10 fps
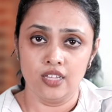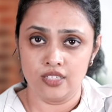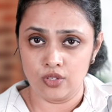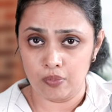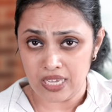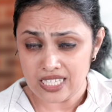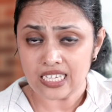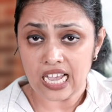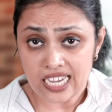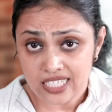So the
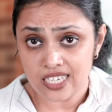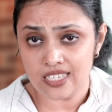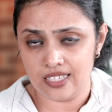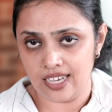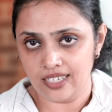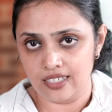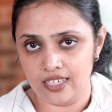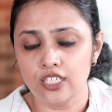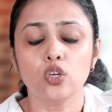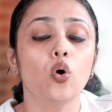basic idea is that
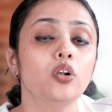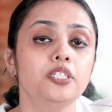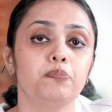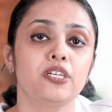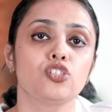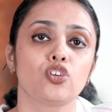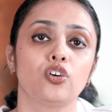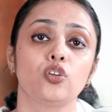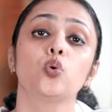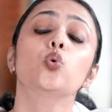it all depends
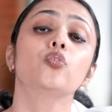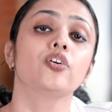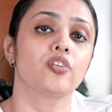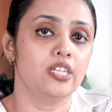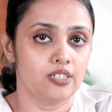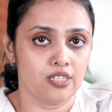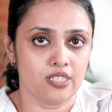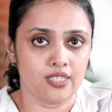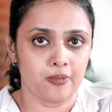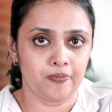on who the reader
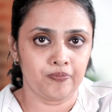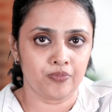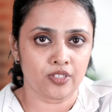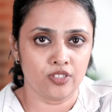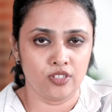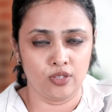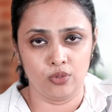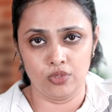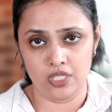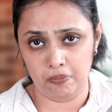is.
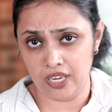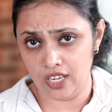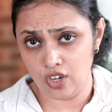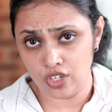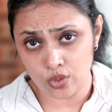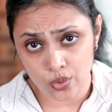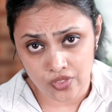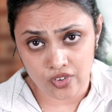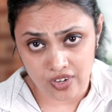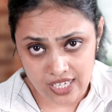So depending on who
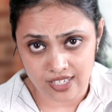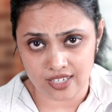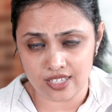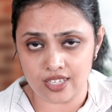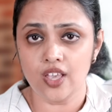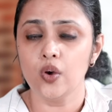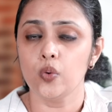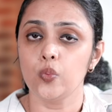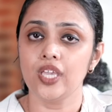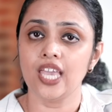the reader is,
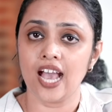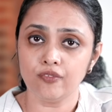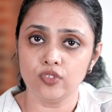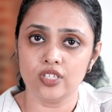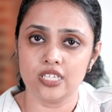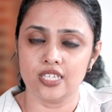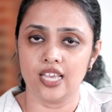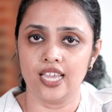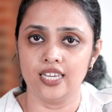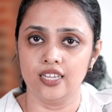we have to
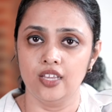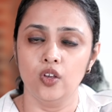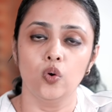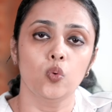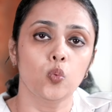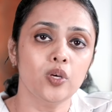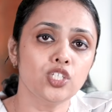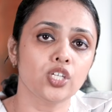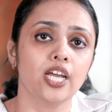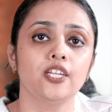decide
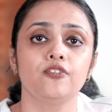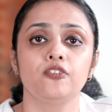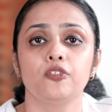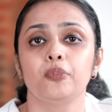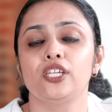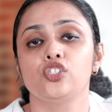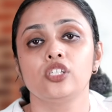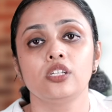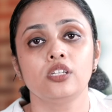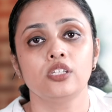which kind of
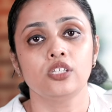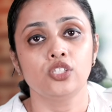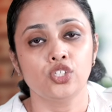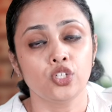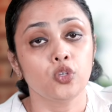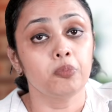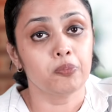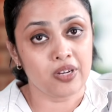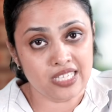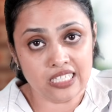information should you be
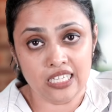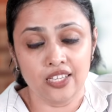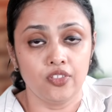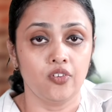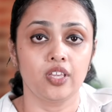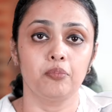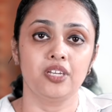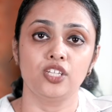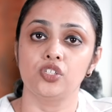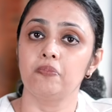presenting in the
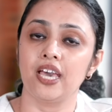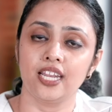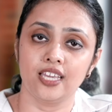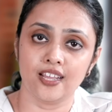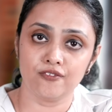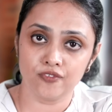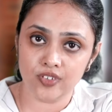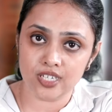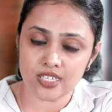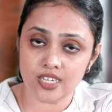recommendation paragraph
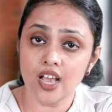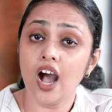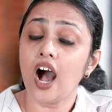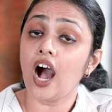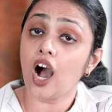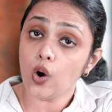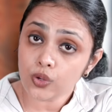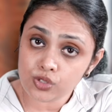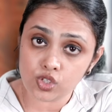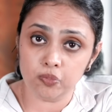first, how
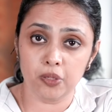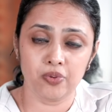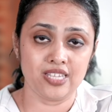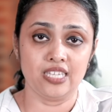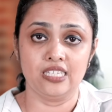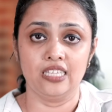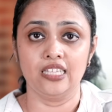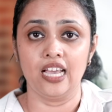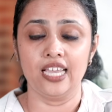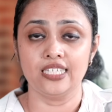you should be presenting
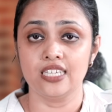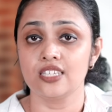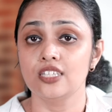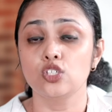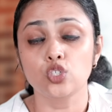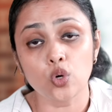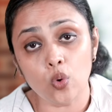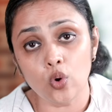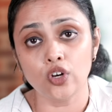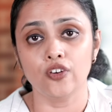the ideas, the
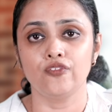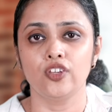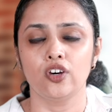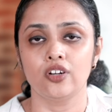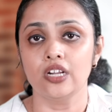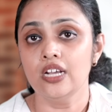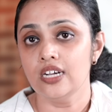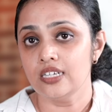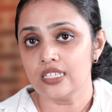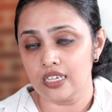tone of your
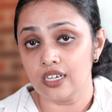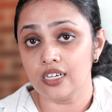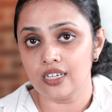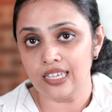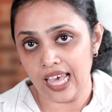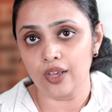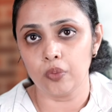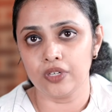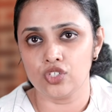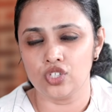
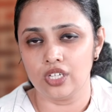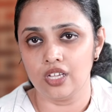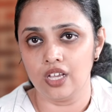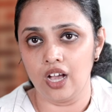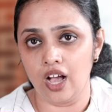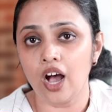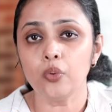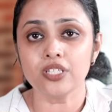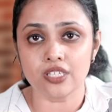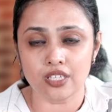language,
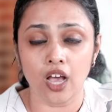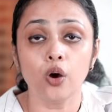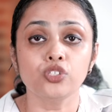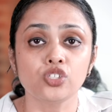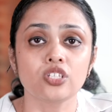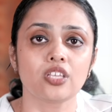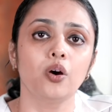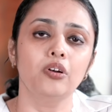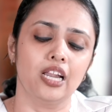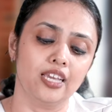how it should
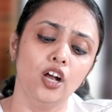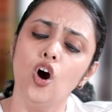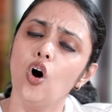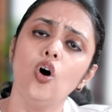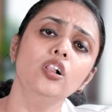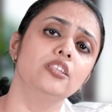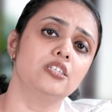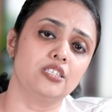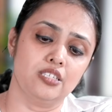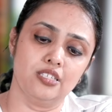sound like. All
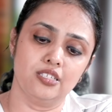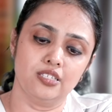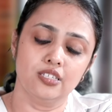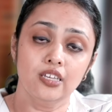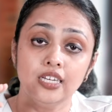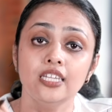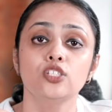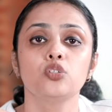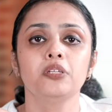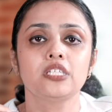this
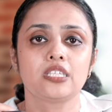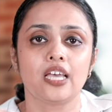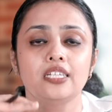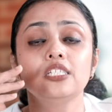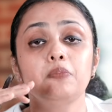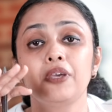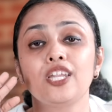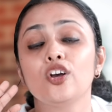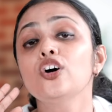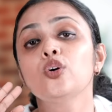needs to be decided
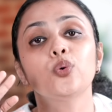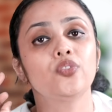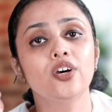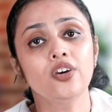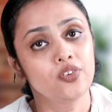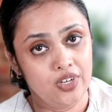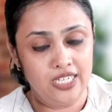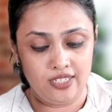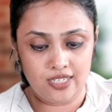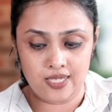depending on who the
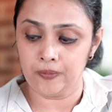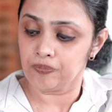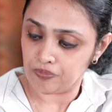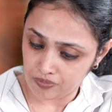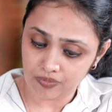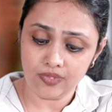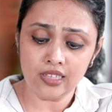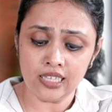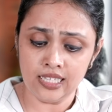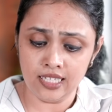reader is.
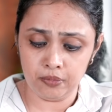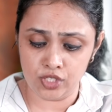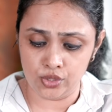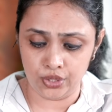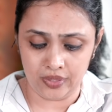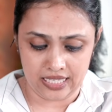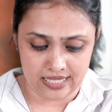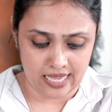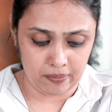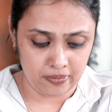Let me show you an
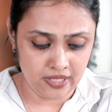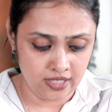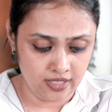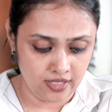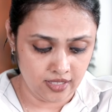example.